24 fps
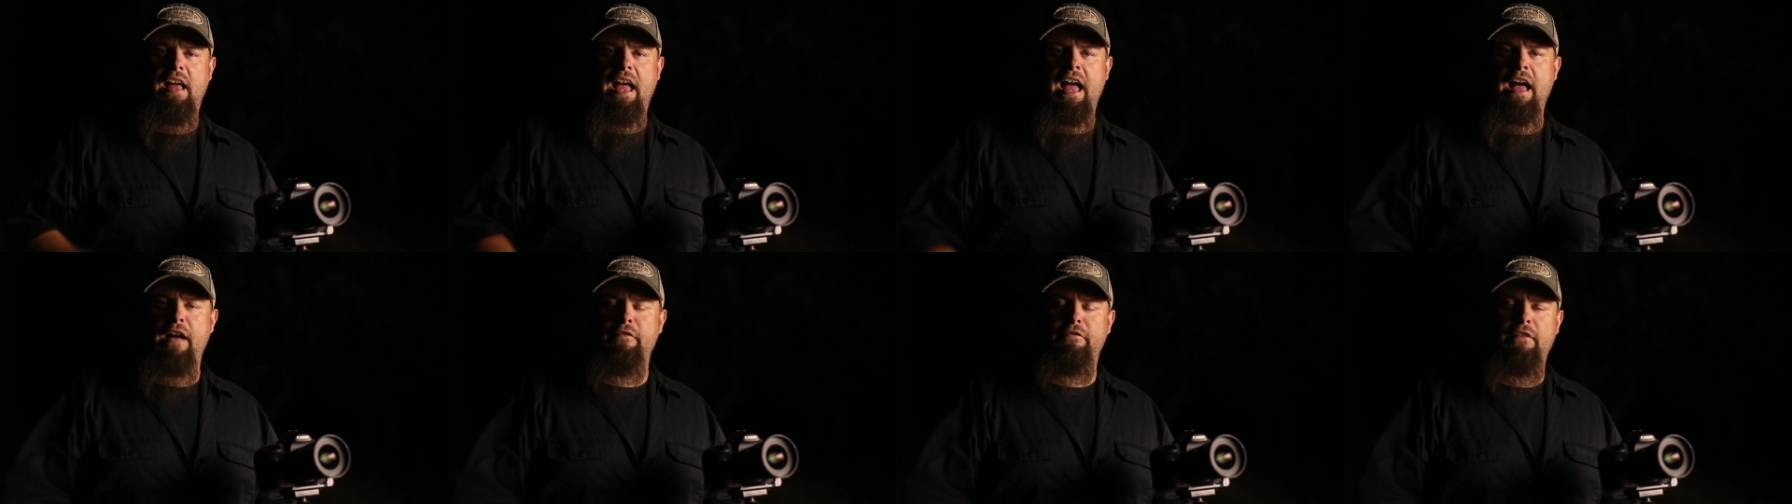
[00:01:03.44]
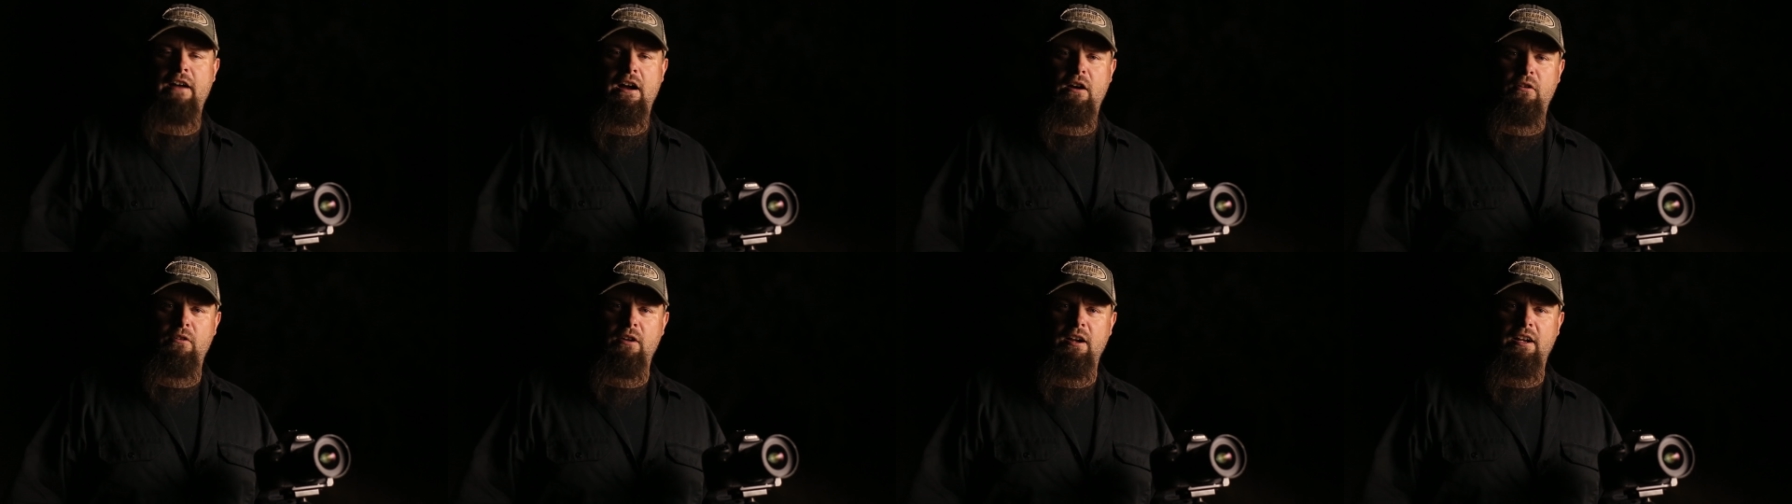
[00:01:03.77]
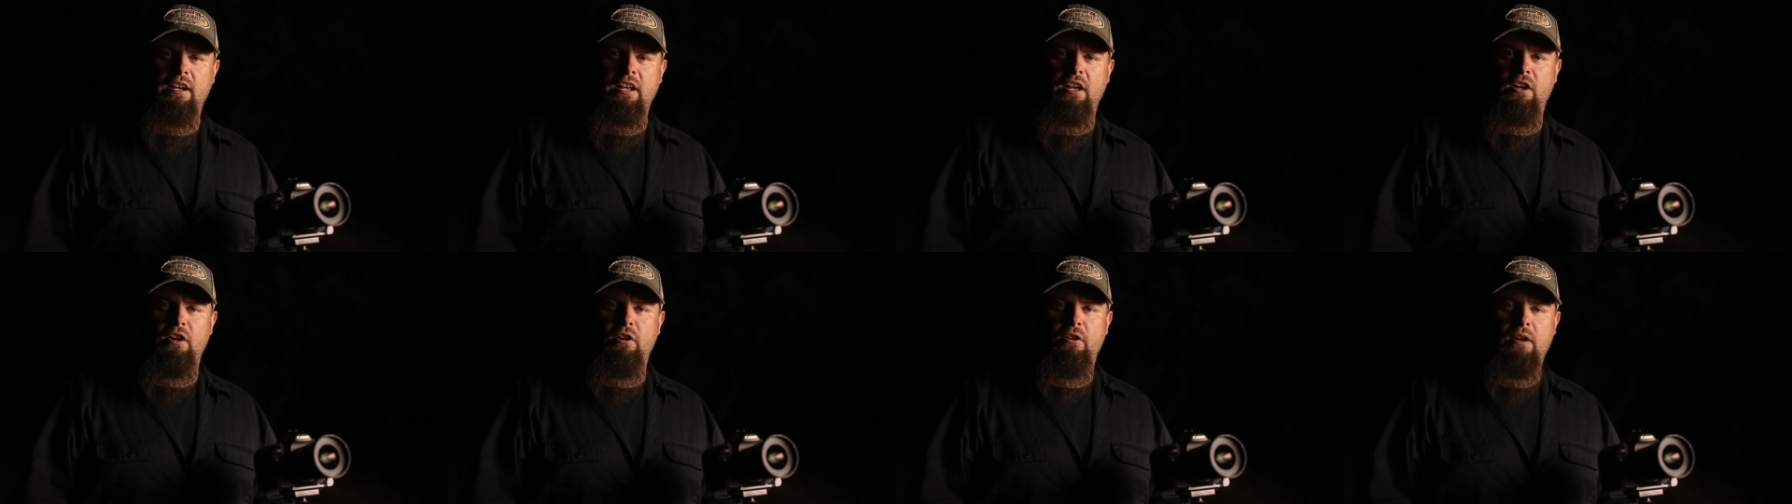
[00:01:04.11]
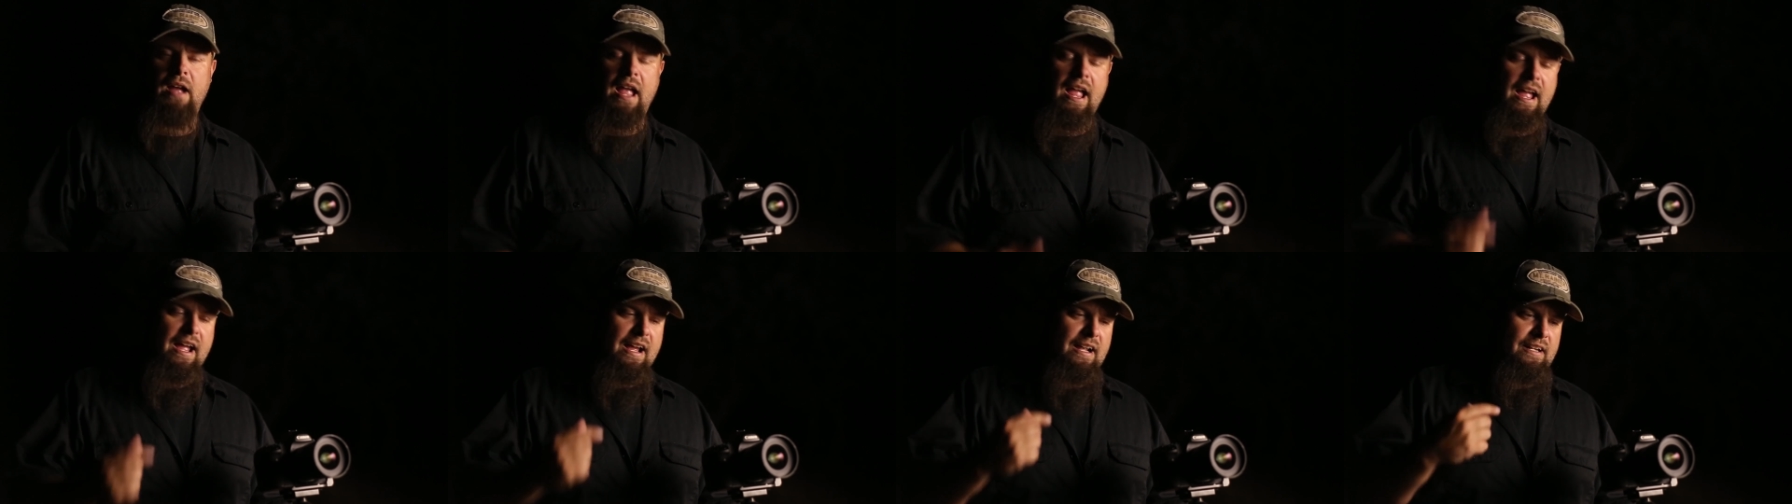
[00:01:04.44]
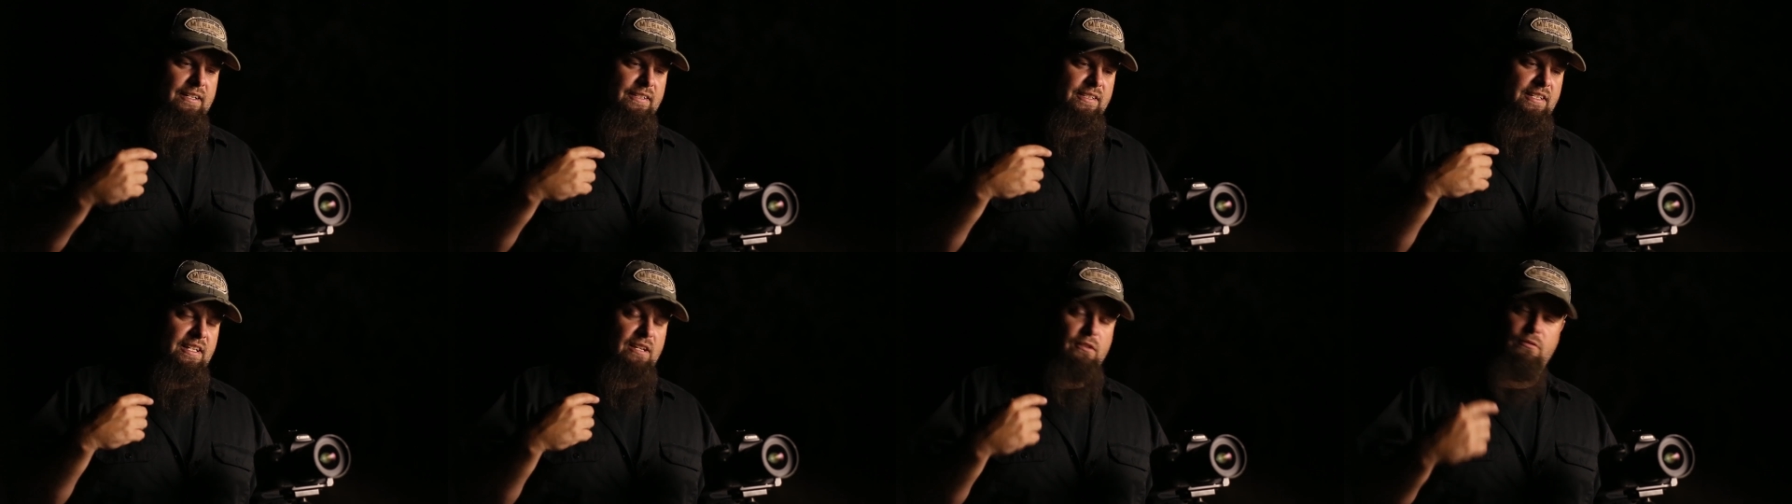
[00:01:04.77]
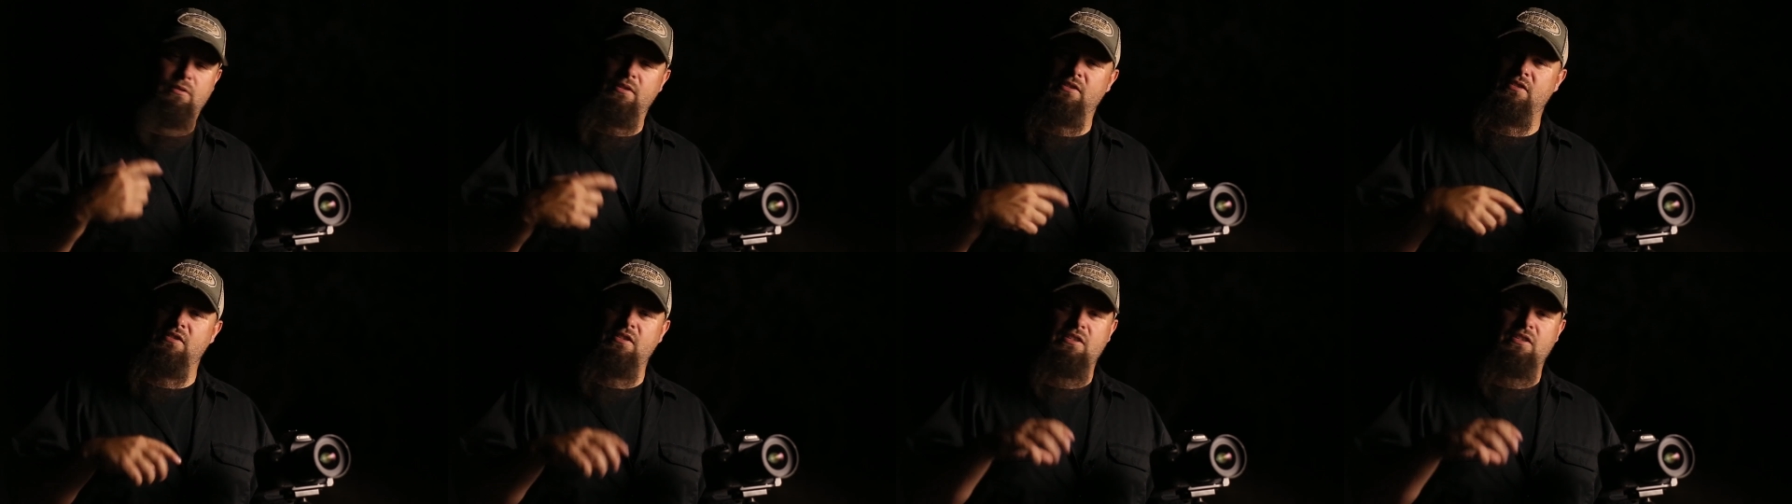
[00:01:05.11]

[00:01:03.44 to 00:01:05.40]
half hour ago, and it was